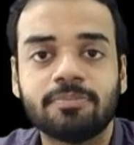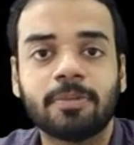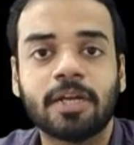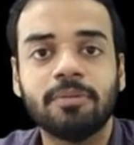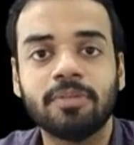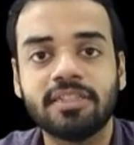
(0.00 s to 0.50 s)

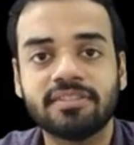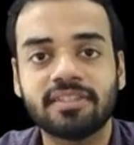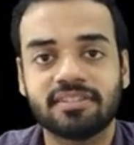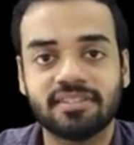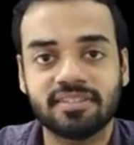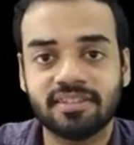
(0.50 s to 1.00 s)
primary
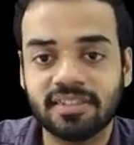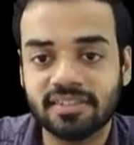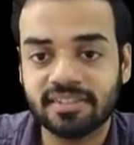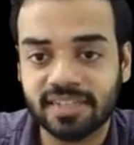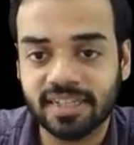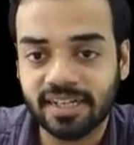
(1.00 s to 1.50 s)
succession, there
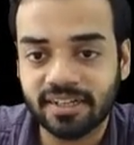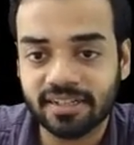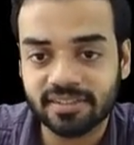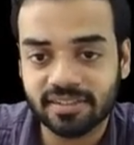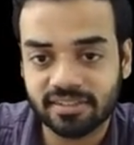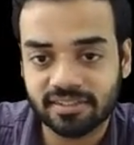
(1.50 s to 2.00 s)
is secondary
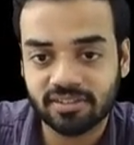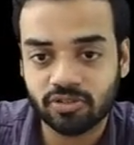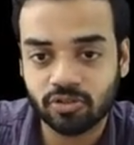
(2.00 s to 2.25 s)
succession.